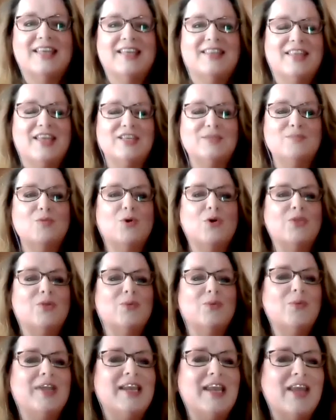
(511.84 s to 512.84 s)
there's more
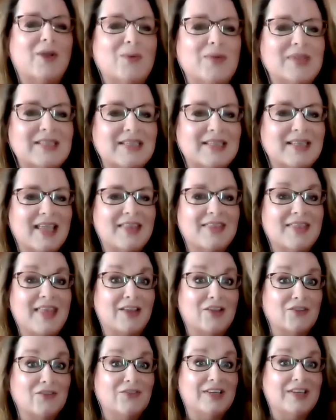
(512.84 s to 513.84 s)
than we know, isn't there,
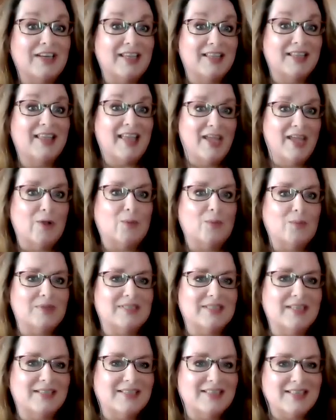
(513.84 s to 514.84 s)
thankfully, that
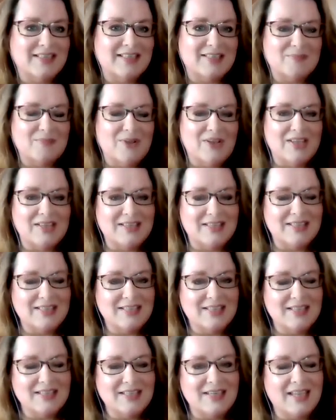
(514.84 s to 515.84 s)
helps us, inspires us,
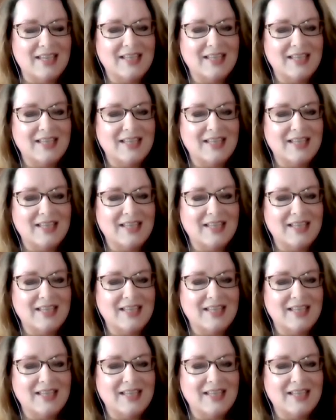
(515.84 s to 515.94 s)
doesn't it?